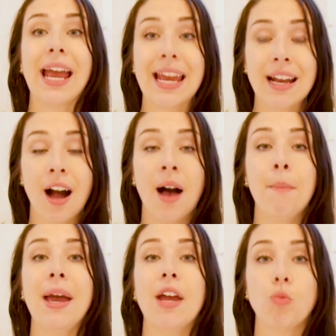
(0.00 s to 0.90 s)

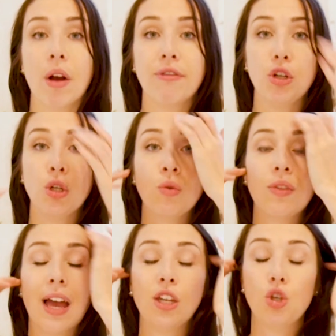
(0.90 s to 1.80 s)
Income and revenue
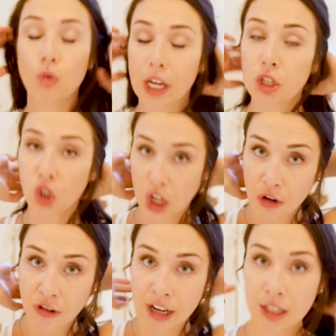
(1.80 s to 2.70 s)
that you can
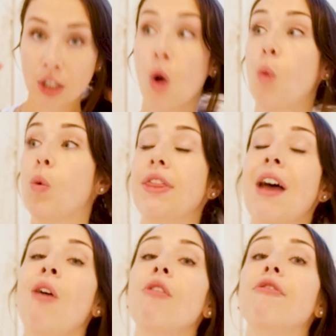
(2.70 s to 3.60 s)
generate
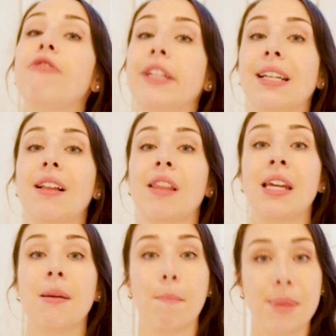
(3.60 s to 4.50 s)
without
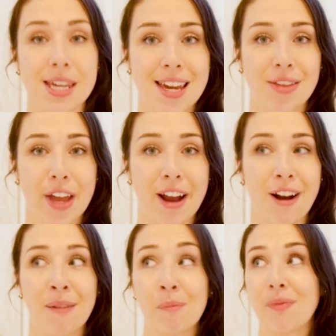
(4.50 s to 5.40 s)
physically being
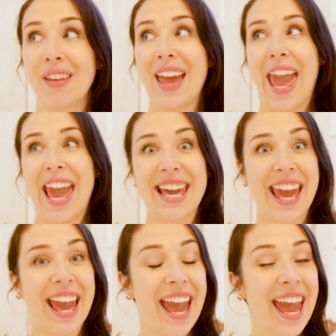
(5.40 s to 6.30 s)
there,
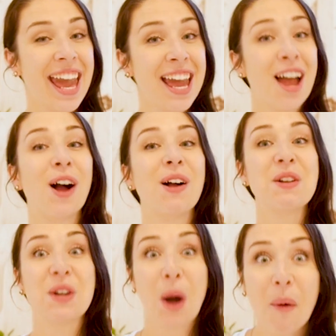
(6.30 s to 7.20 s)
AKA
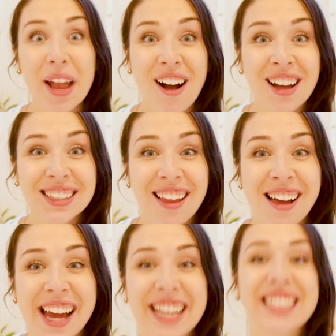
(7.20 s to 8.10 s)
going
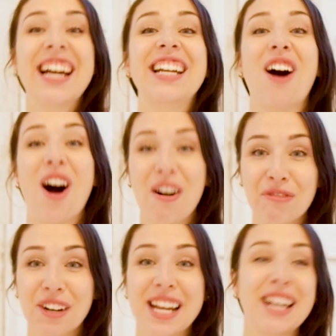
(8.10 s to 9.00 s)
online and
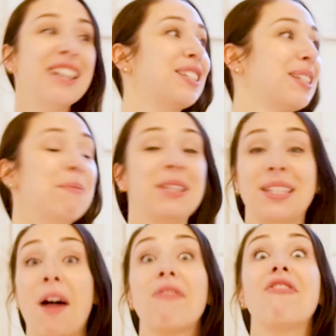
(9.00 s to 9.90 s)
offering some
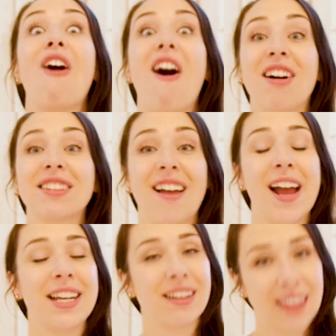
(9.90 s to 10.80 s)
stuff
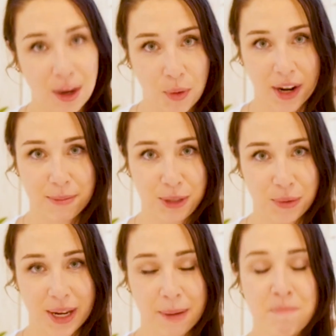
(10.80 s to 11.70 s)
online, like what I'm
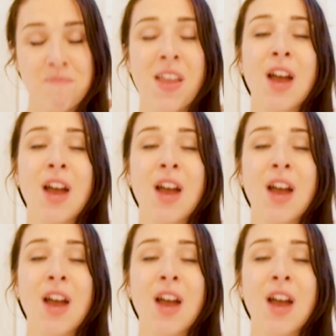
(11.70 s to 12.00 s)
doing.